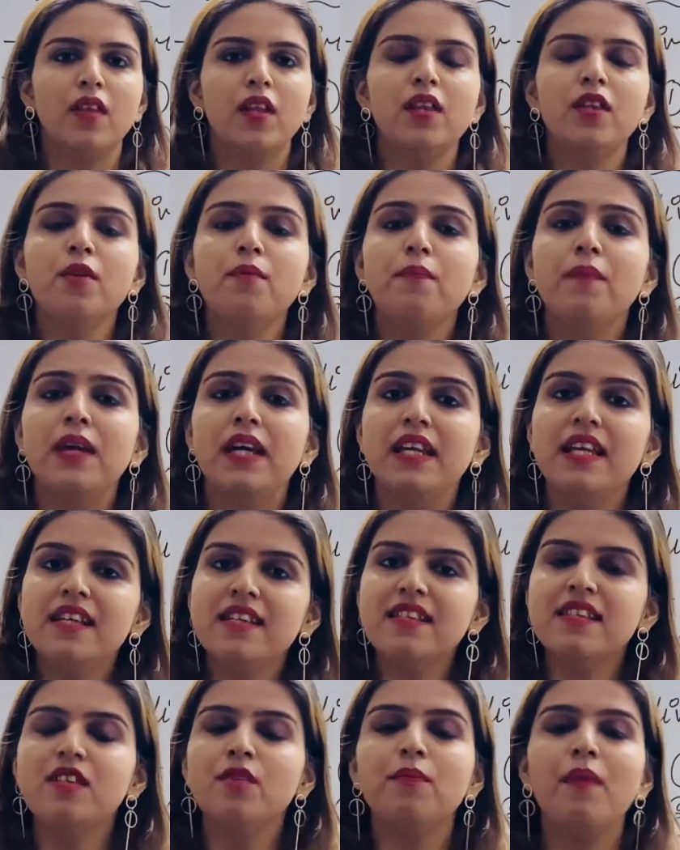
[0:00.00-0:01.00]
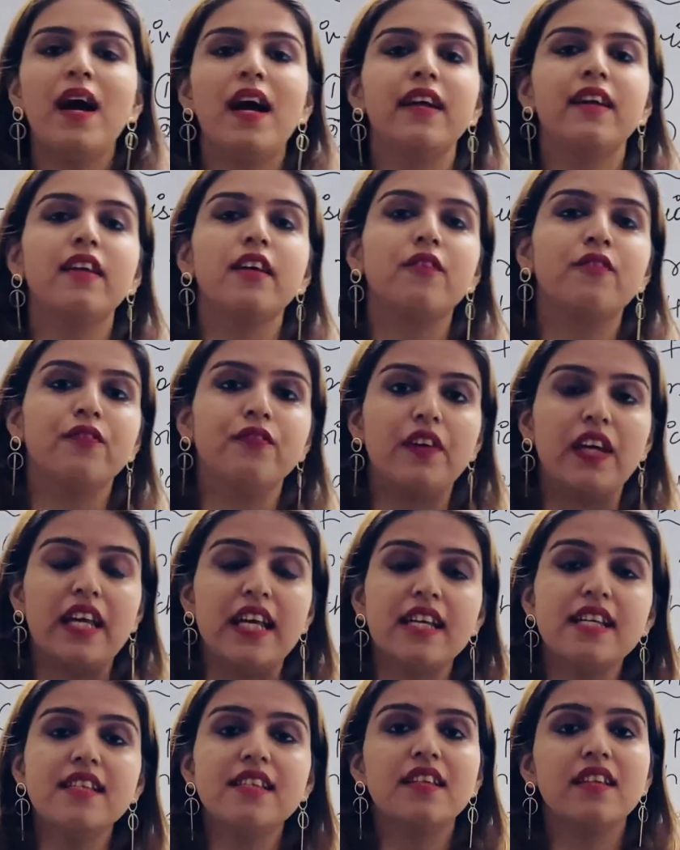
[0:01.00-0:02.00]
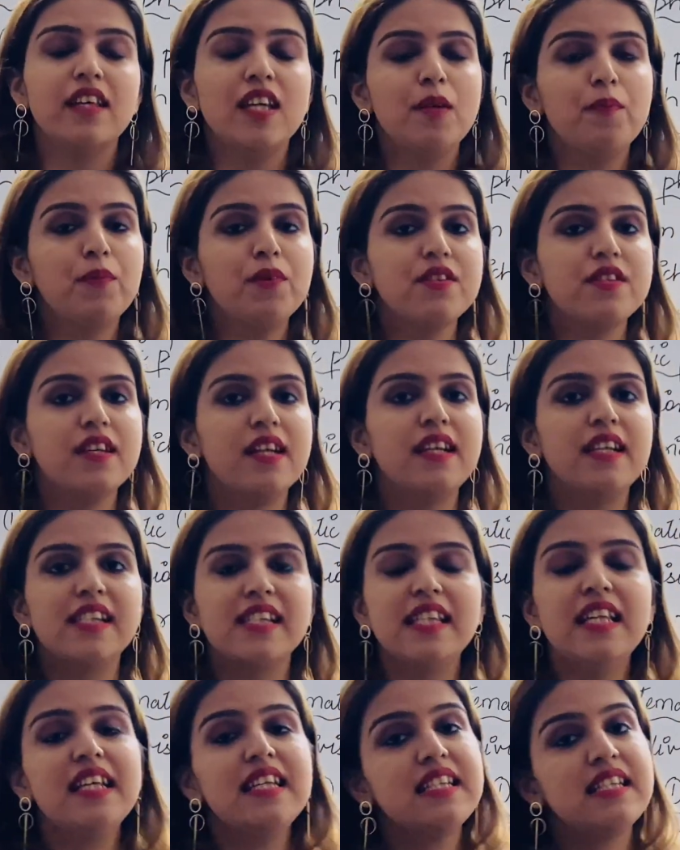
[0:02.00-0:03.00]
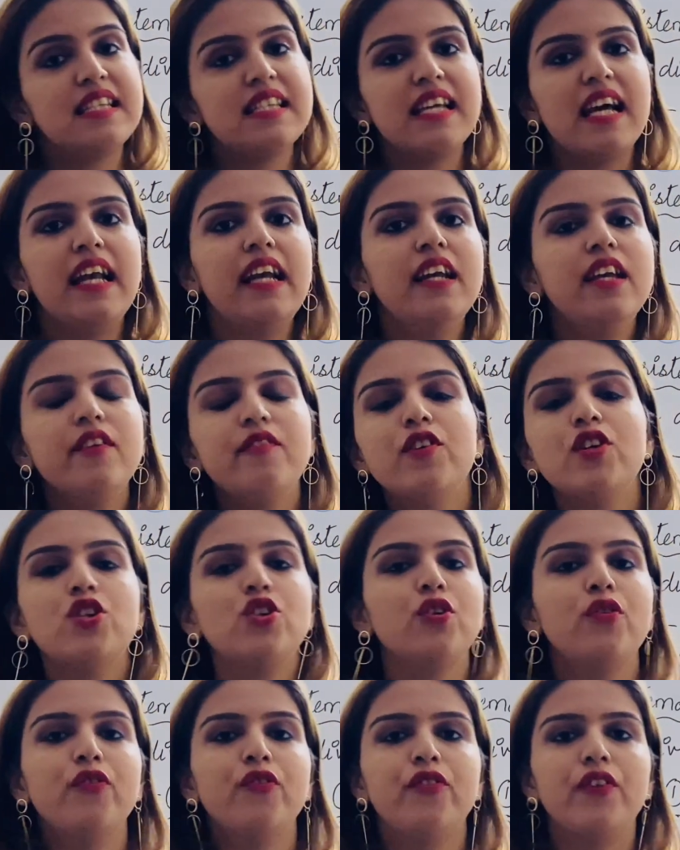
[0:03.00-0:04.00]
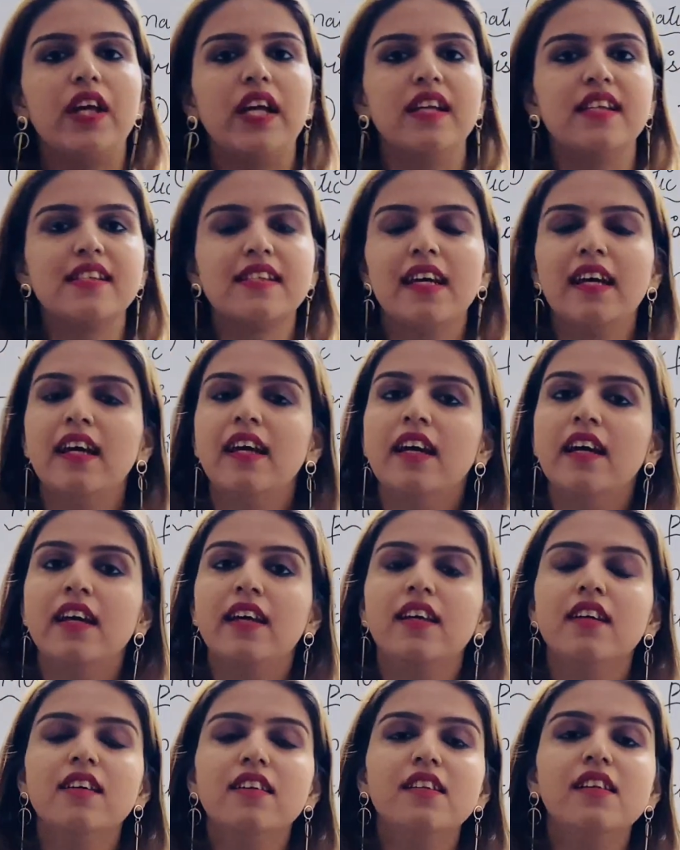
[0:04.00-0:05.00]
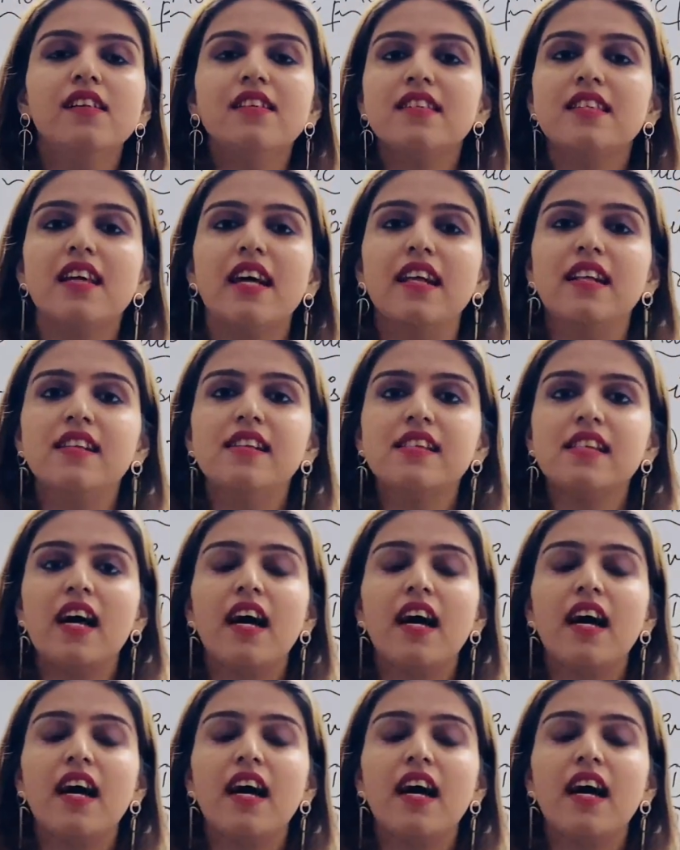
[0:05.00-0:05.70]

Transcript: The meristematic phase represents the cell division phase. Here the cells